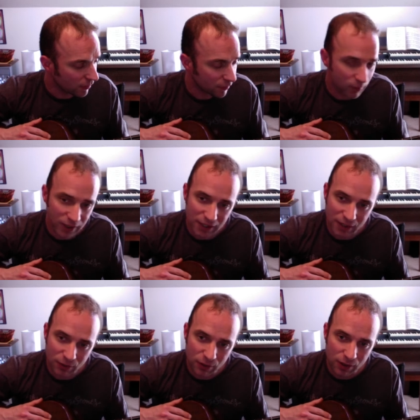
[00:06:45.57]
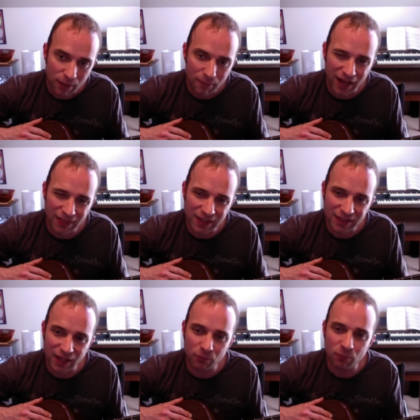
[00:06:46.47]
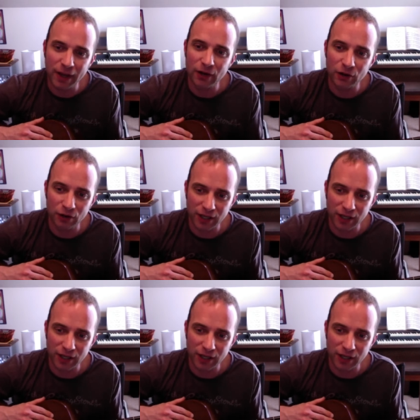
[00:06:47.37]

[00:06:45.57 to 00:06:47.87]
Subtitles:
to an E chord, but I think that might hurt.